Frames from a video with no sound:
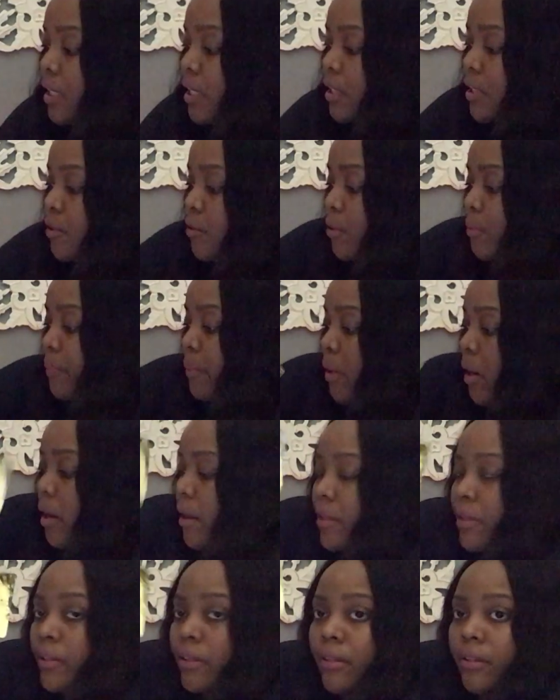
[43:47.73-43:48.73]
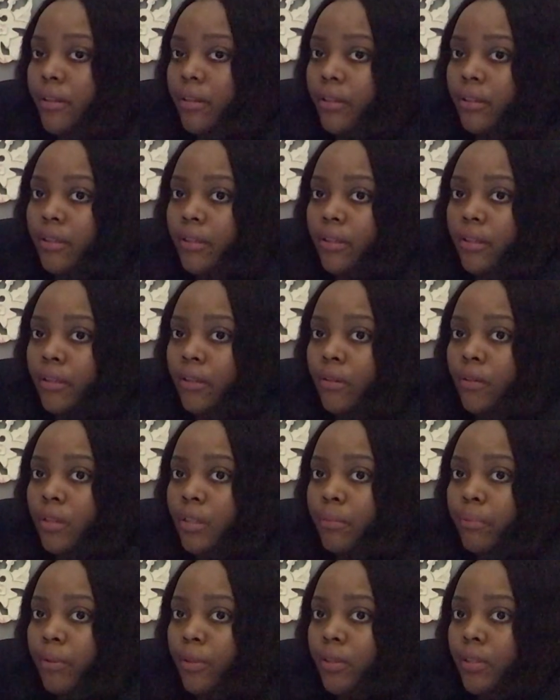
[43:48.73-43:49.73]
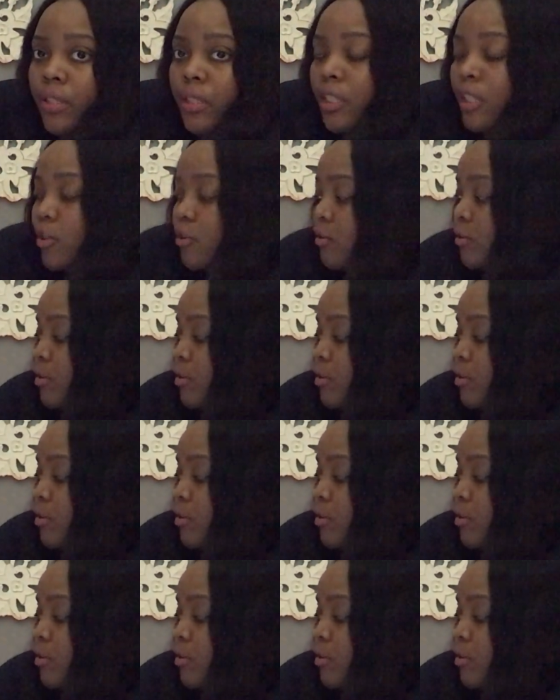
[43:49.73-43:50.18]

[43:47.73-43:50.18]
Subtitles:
is your partner, or the person that